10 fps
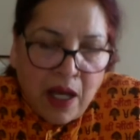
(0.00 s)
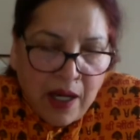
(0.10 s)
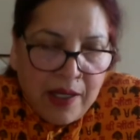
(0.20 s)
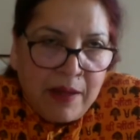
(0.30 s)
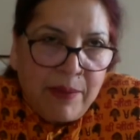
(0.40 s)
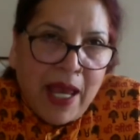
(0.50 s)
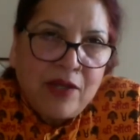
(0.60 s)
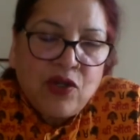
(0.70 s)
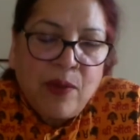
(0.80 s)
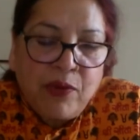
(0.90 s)
Gangadhar
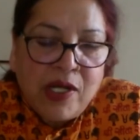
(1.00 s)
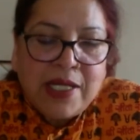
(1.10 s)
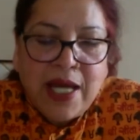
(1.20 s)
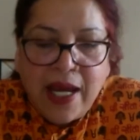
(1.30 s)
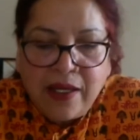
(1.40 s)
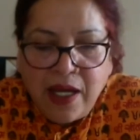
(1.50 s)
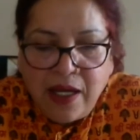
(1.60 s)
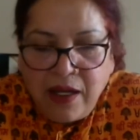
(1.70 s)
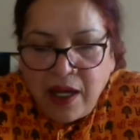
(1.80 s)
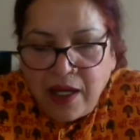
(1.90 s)
began to appreciate
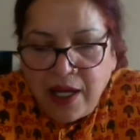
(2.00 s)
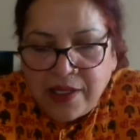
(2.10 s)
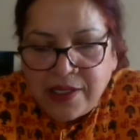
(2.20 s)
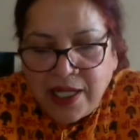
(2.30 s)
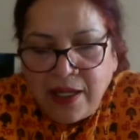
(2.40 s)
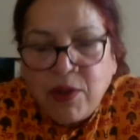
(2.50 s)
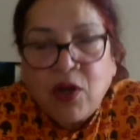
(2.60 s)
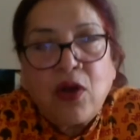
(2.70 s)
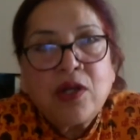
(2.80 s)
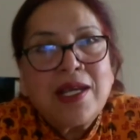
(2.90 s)
the India he had seen
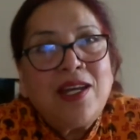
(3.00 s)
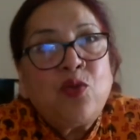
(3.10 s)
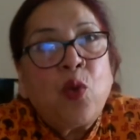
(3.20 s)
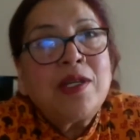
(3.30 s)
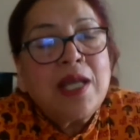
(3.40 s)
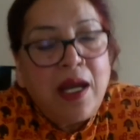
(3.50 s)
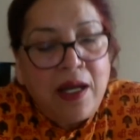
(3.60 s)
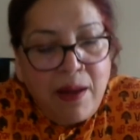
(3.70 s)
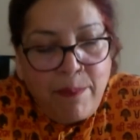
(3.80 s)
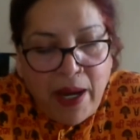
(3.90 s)
because it was
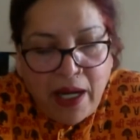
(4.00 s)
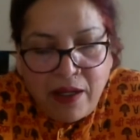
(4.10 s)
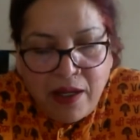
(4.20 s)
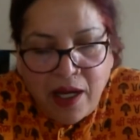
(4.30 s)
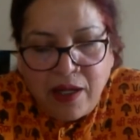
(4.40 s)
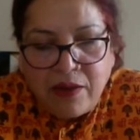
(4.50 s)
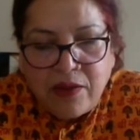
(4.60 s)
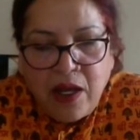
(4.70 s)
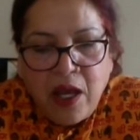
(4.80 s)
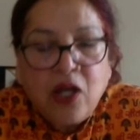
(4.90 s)
independent,